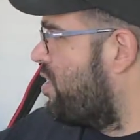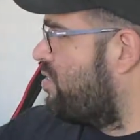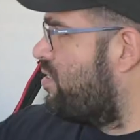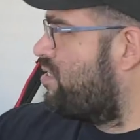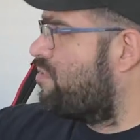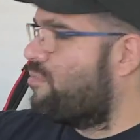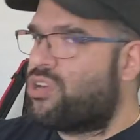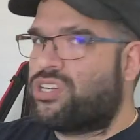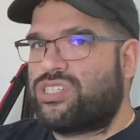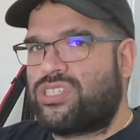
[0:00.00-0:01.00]
this
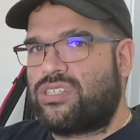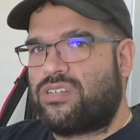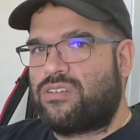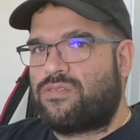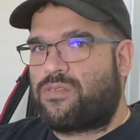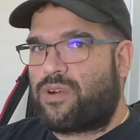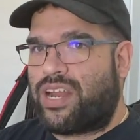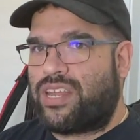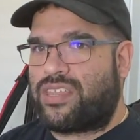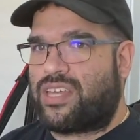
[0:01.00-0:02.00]
immersion for
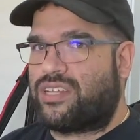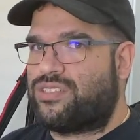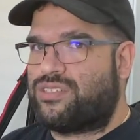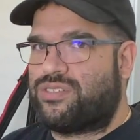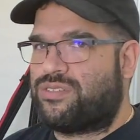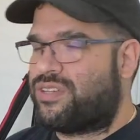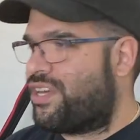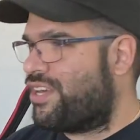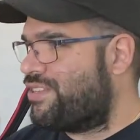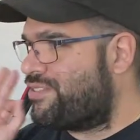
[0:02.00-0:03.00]
anything that you do
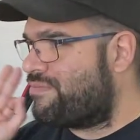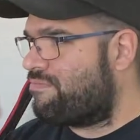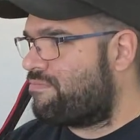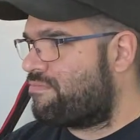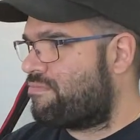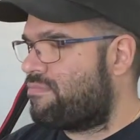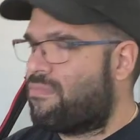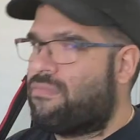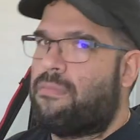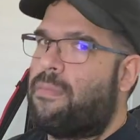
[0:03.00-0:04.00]
is
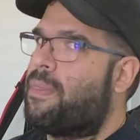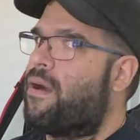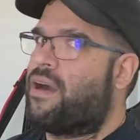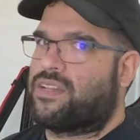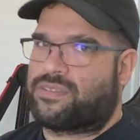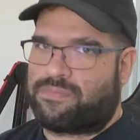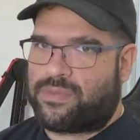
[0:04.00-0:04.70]
awesome.